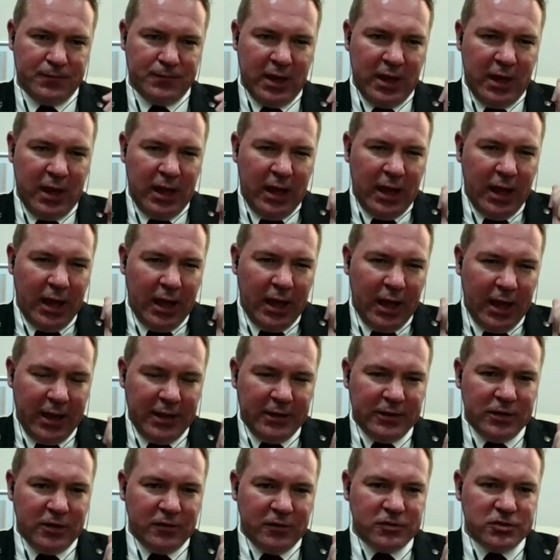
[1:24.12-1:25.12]
8th of
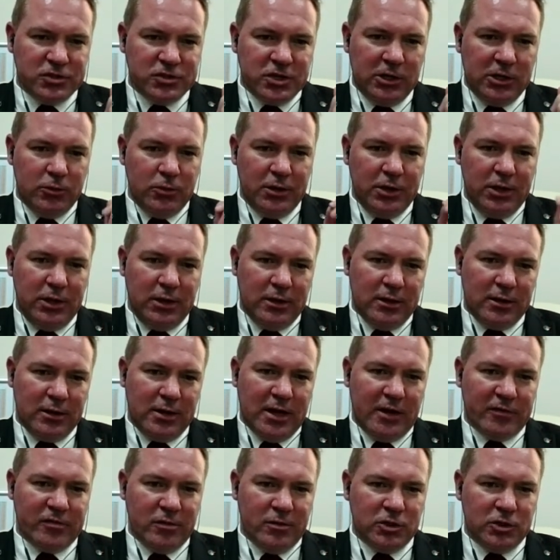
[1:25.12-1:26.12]
January, government
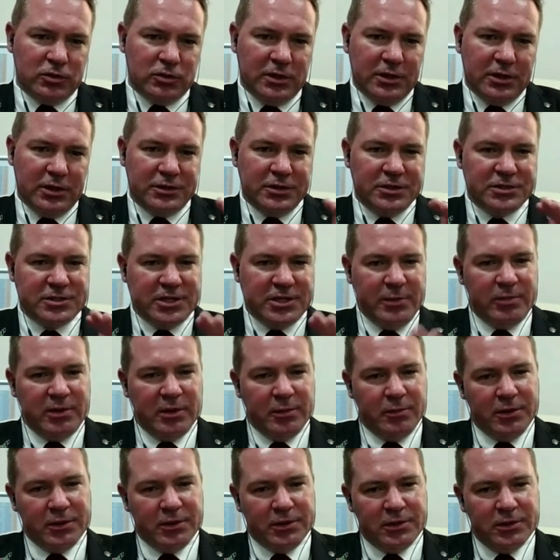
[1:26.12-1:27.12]
utilities
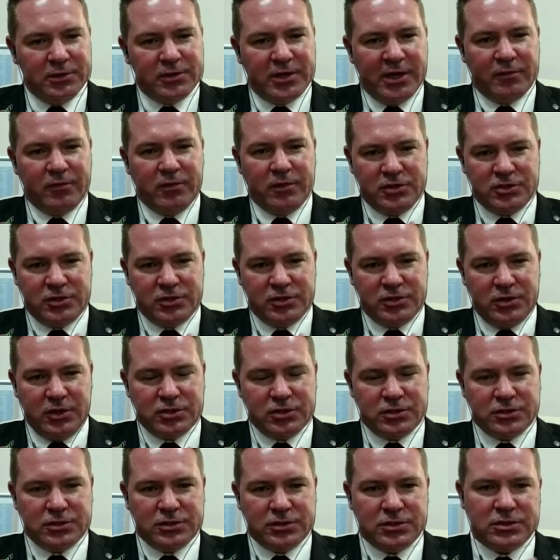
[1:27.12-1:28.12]
implemented travel
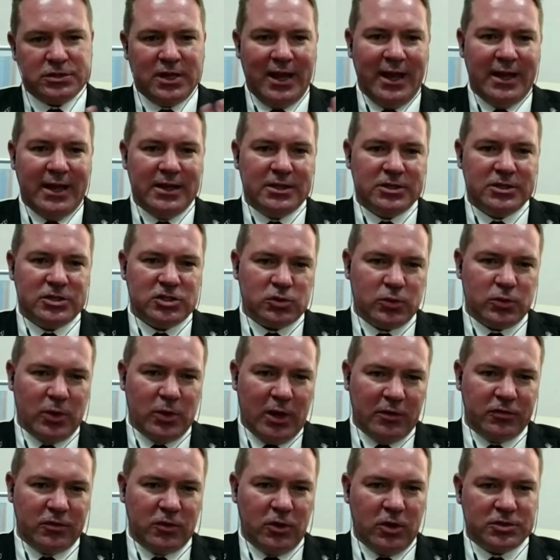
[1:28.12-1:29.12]
restrictions and
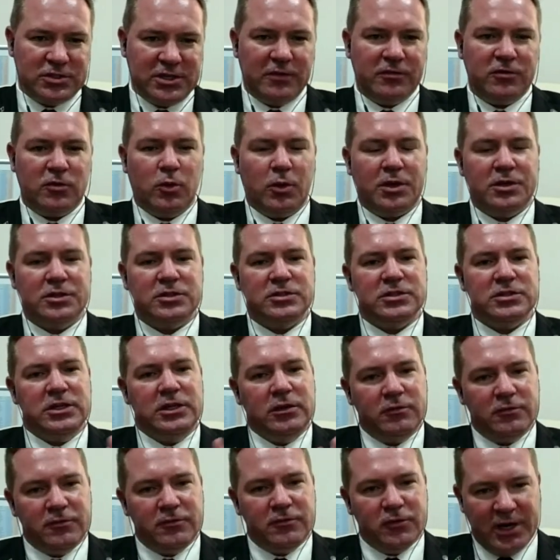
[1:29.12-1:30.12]
self-quarantine for
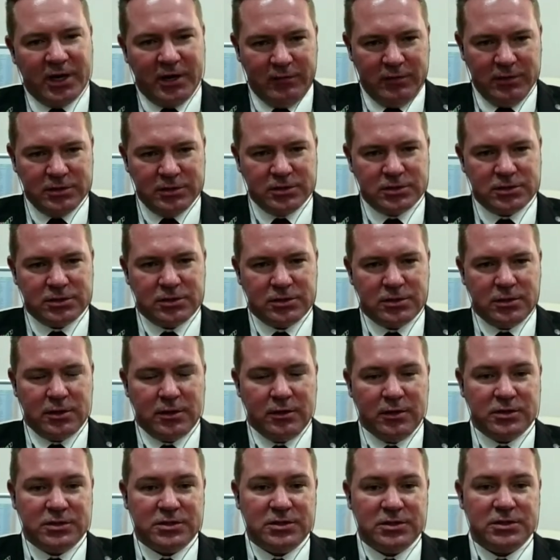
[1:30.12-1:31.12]
travelers. This
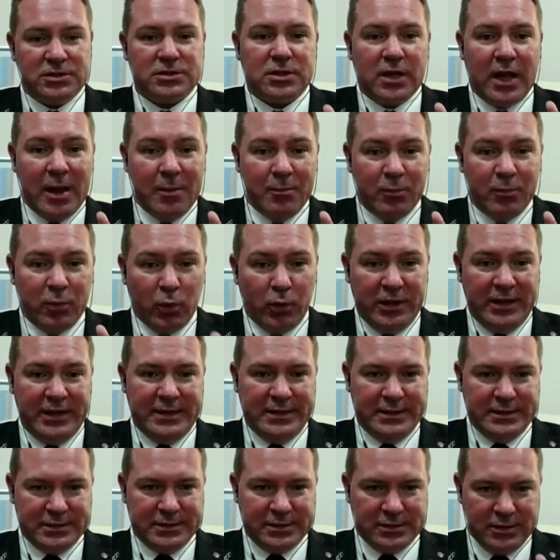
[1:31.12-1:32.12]
is employees.
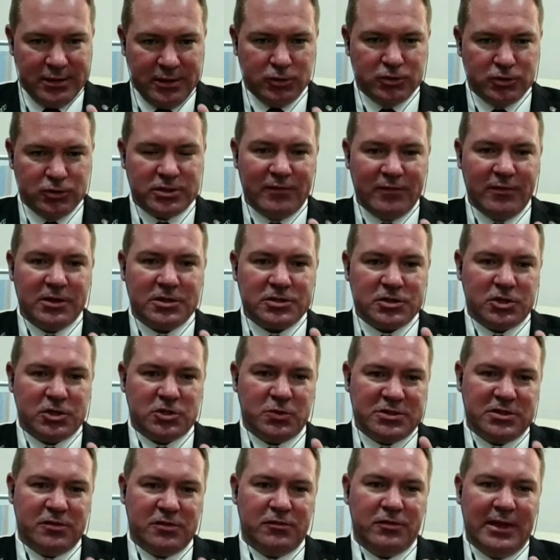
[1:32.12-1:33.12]
Those travelers are
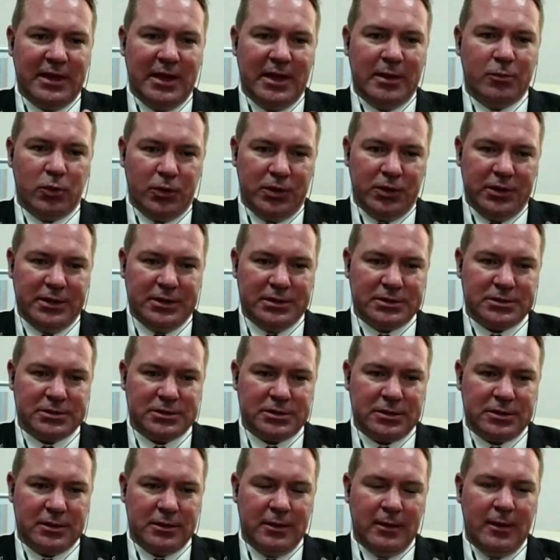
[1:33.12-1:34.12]
specifically employees.
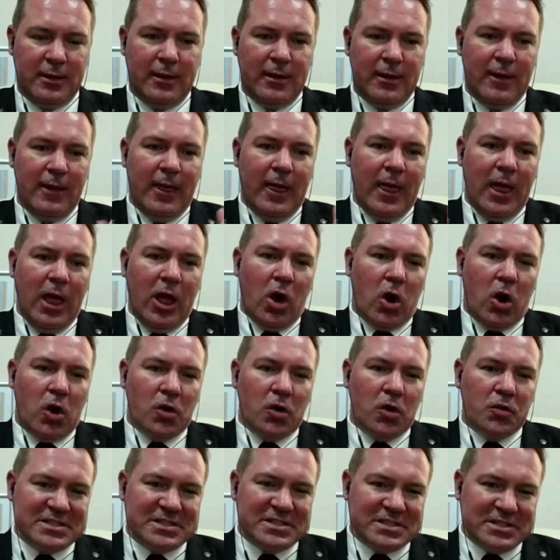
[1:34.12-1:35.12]
On the
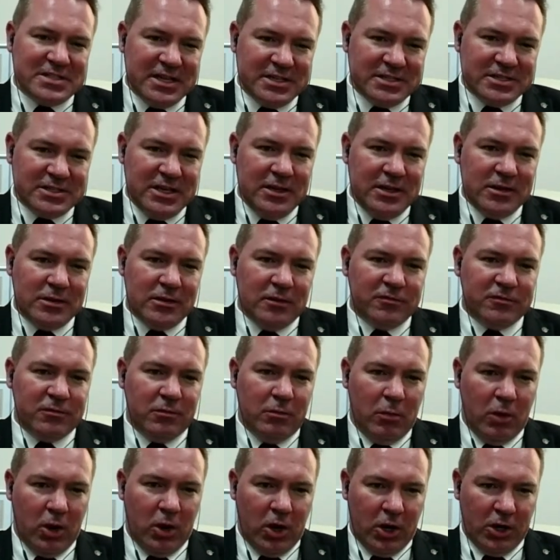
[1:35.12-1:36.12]
16th of
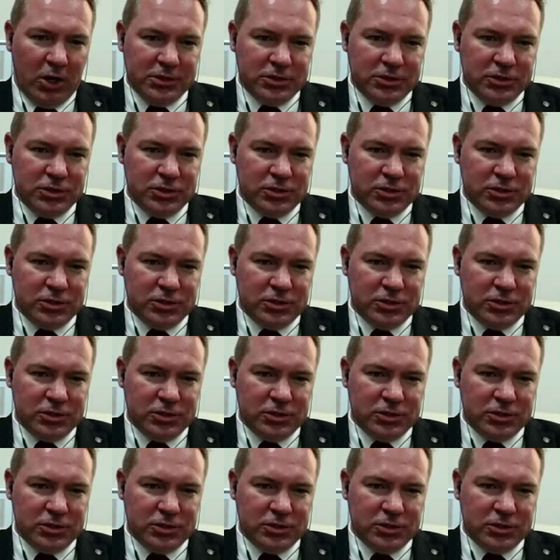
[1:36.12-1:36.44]
March,